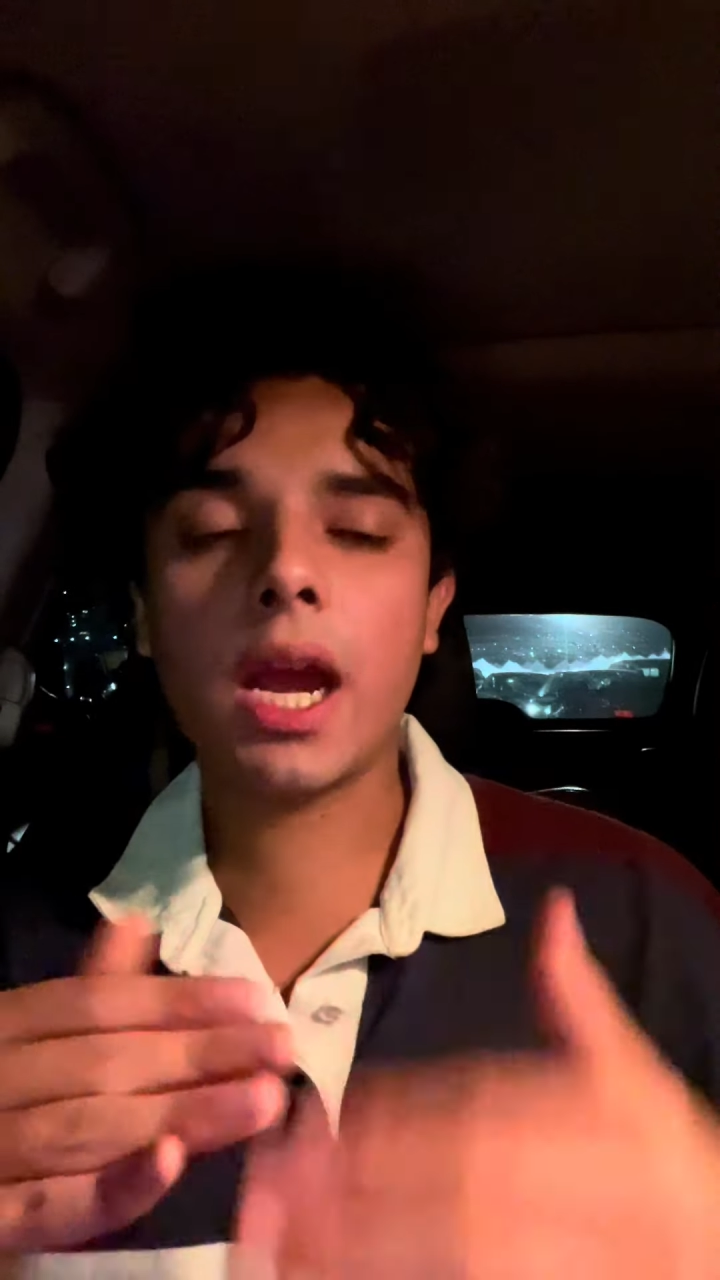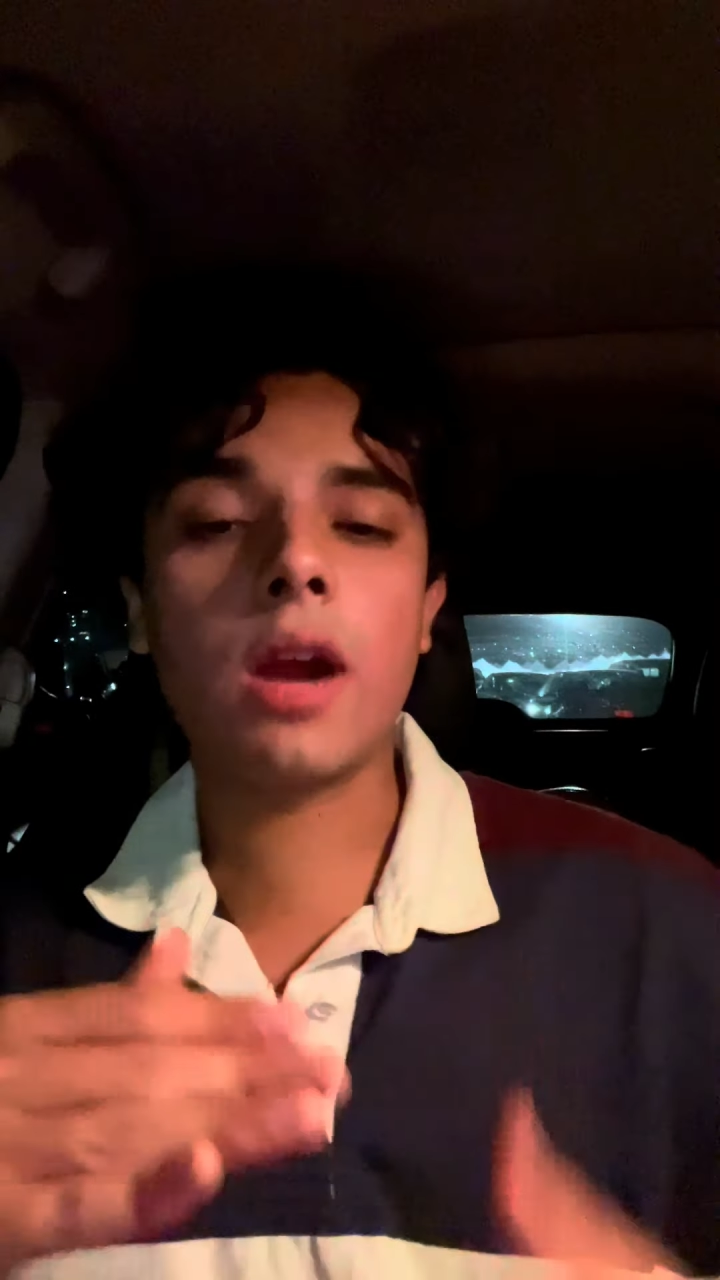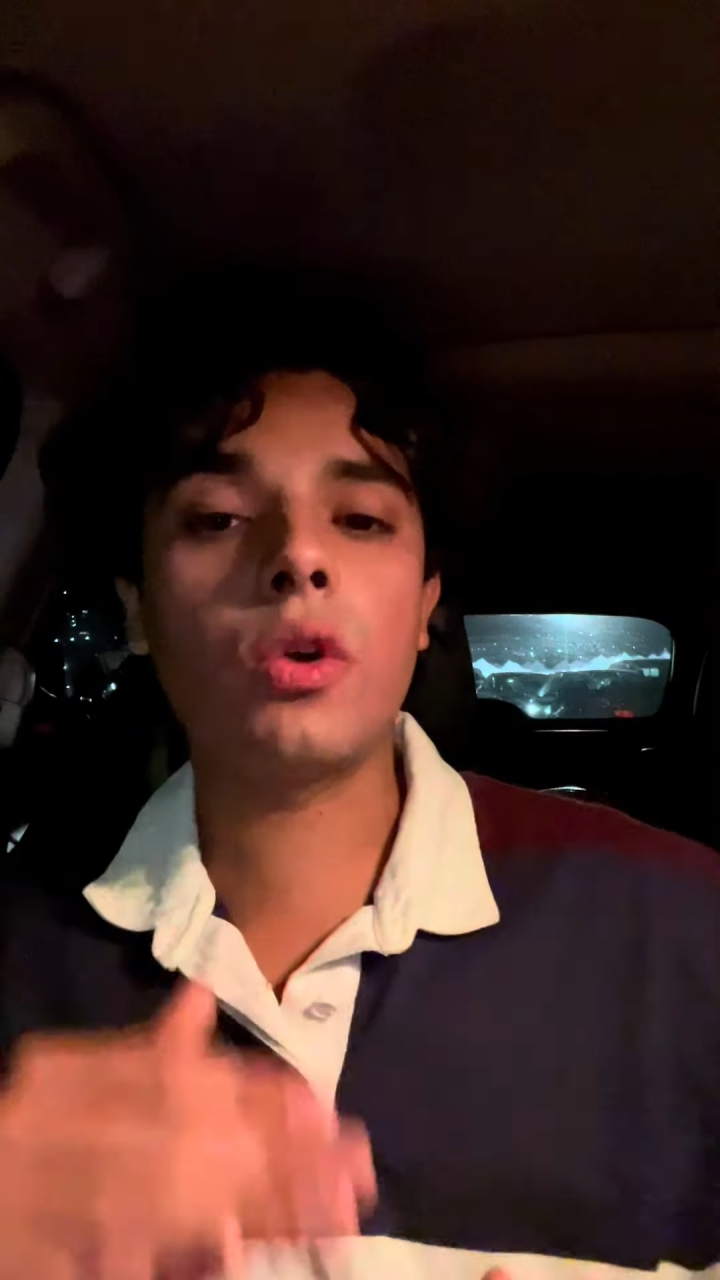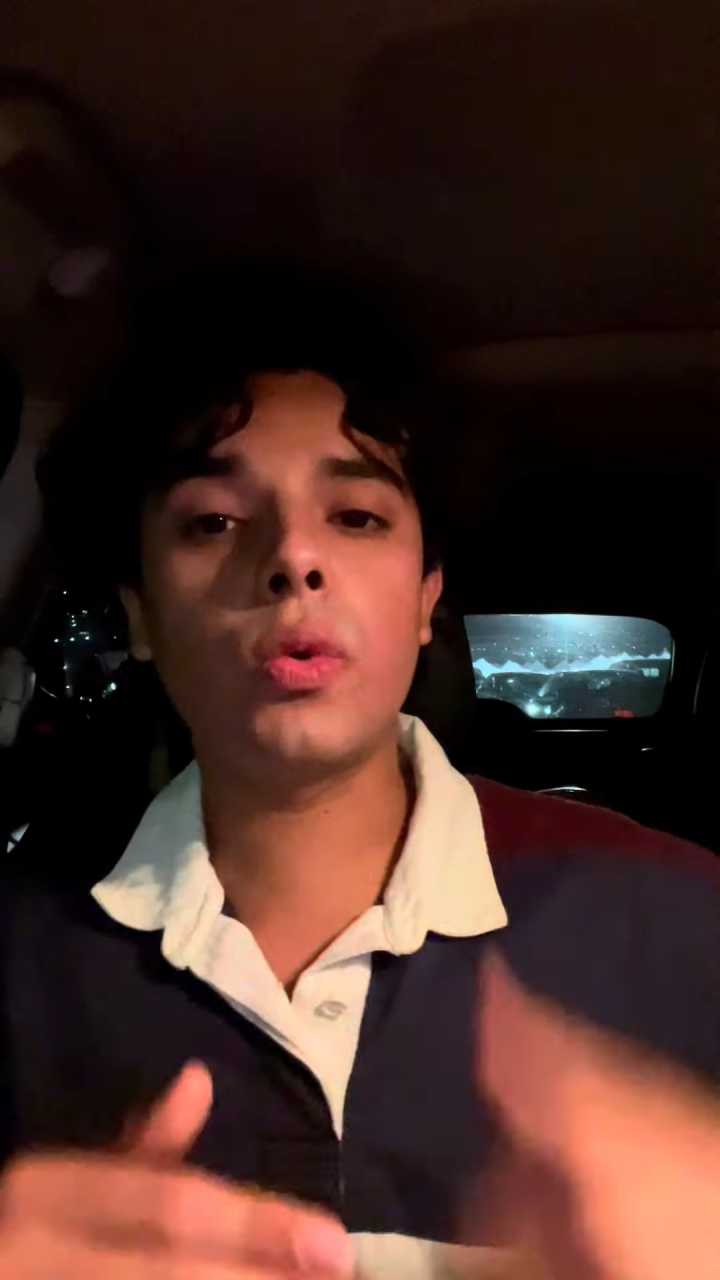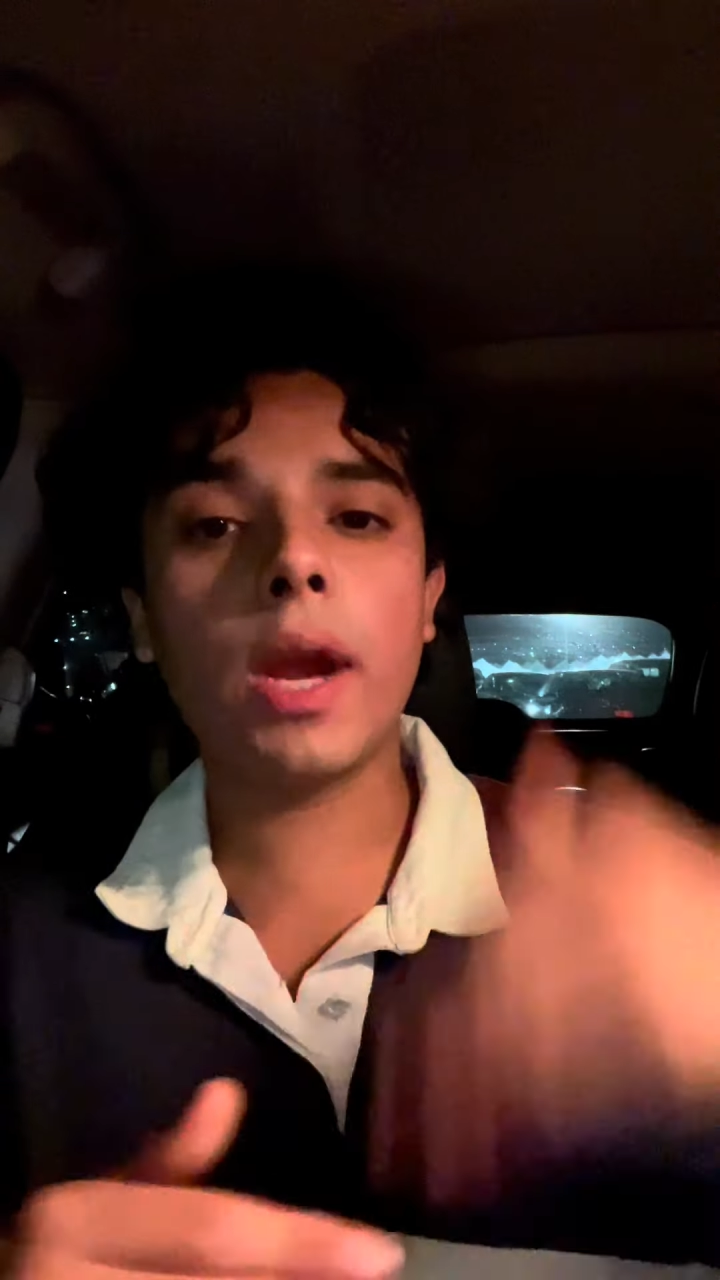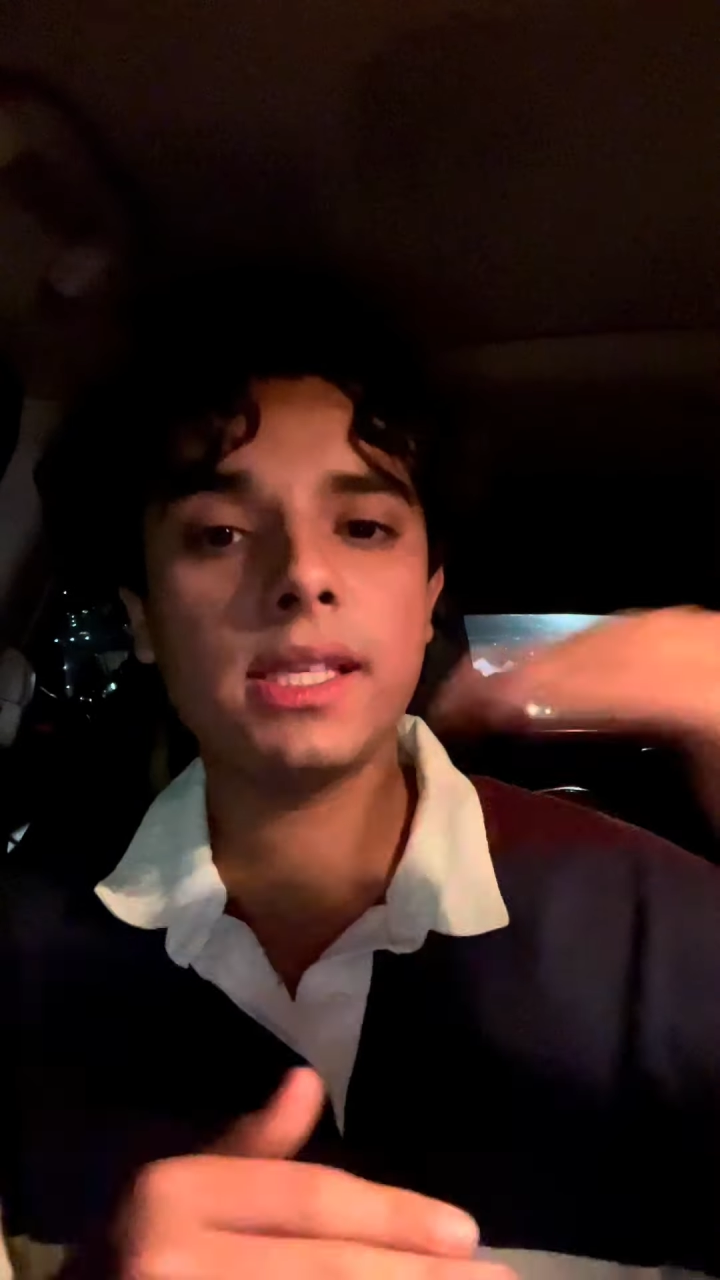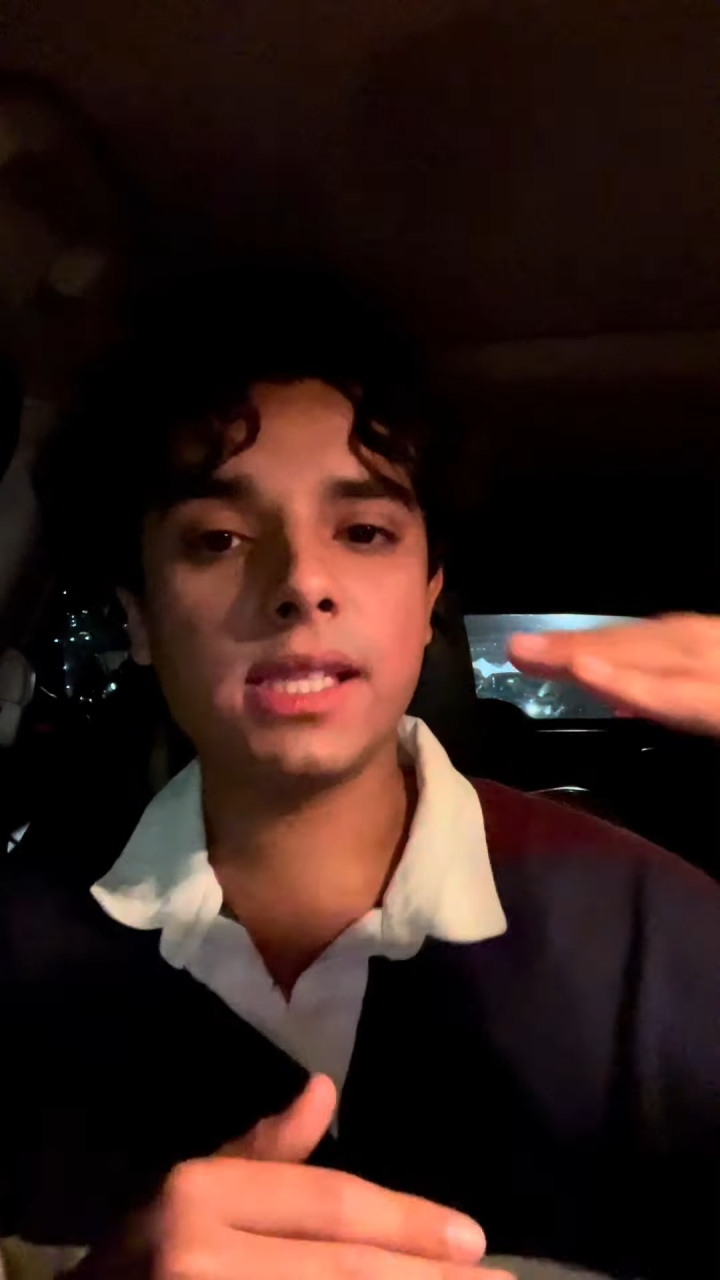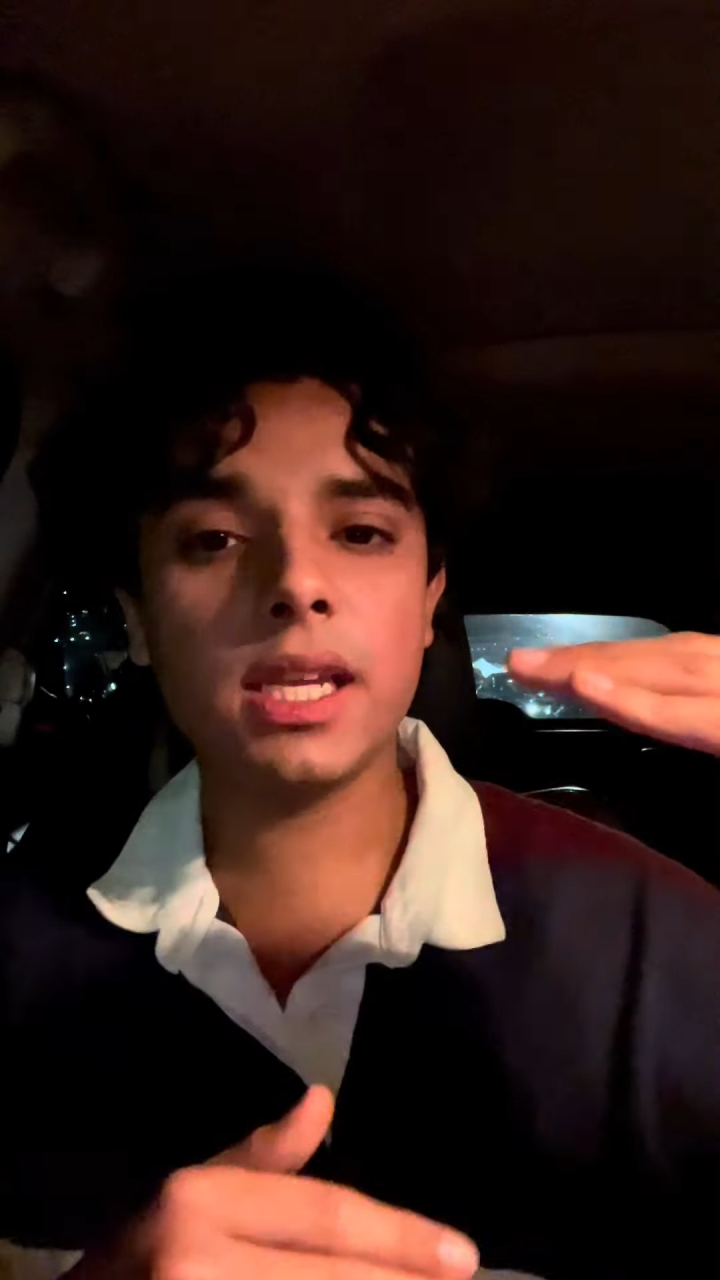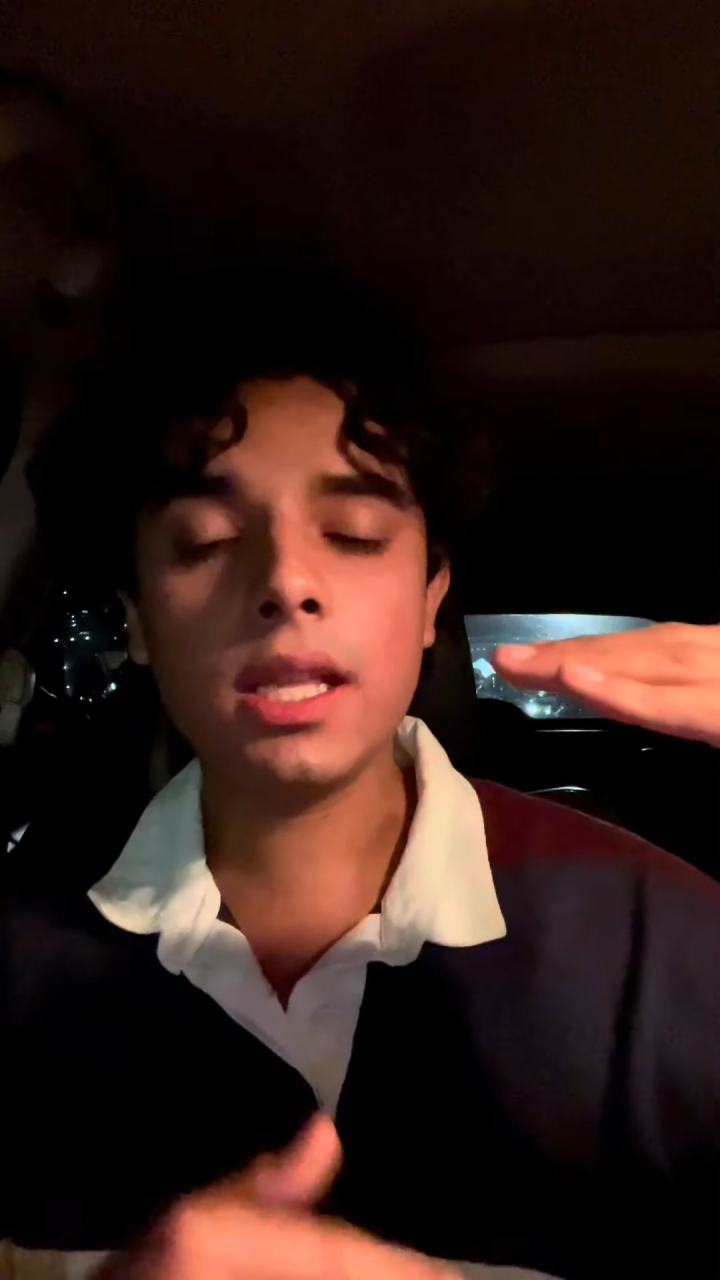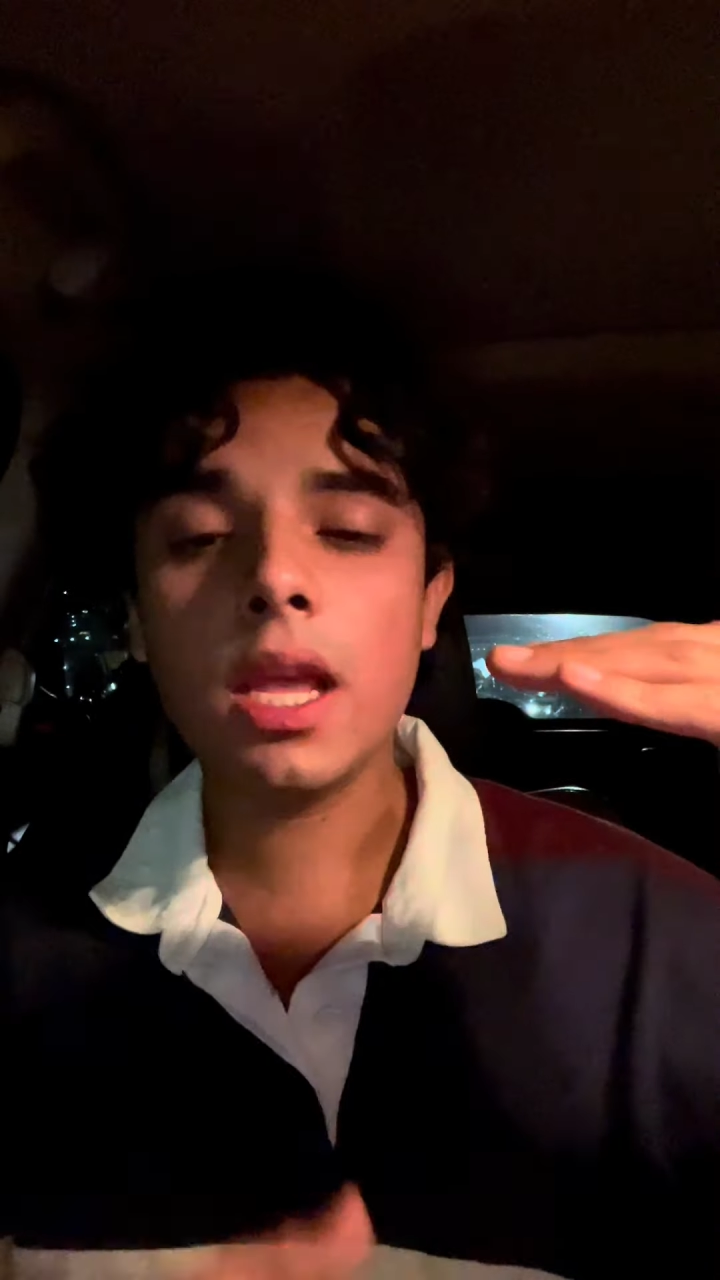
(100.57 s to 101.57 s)
are
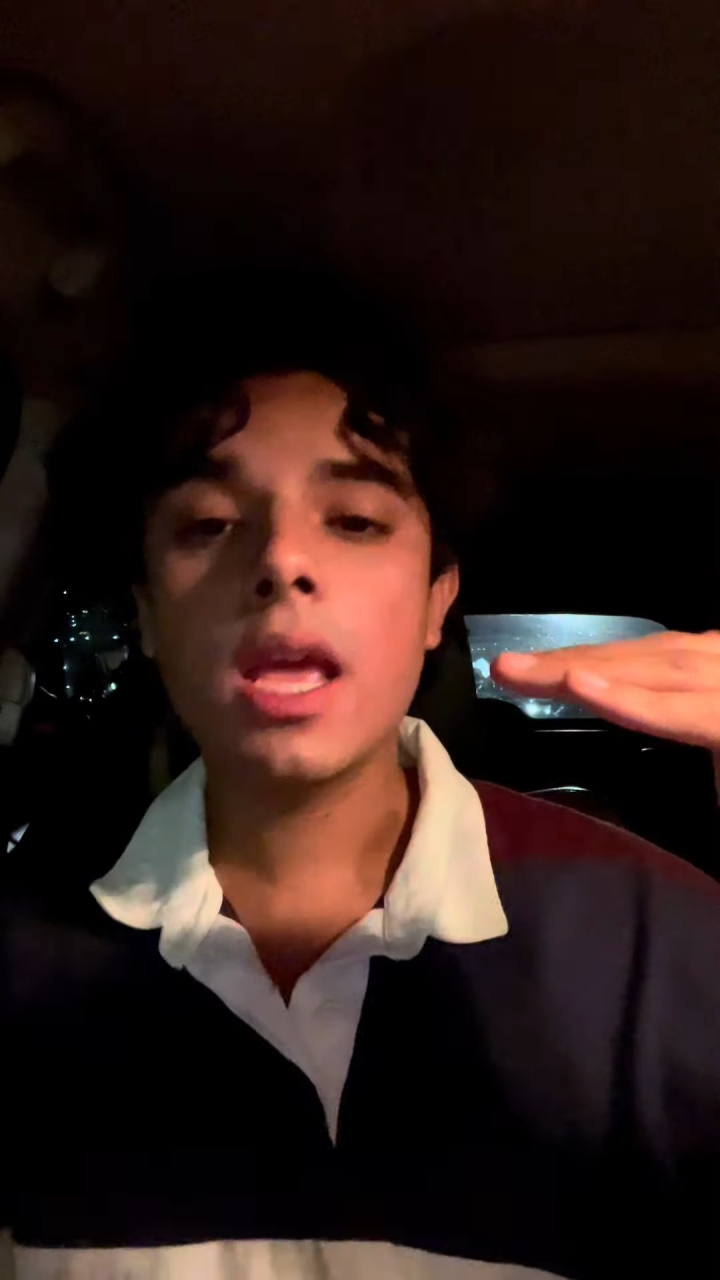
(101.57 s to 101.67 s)
rising,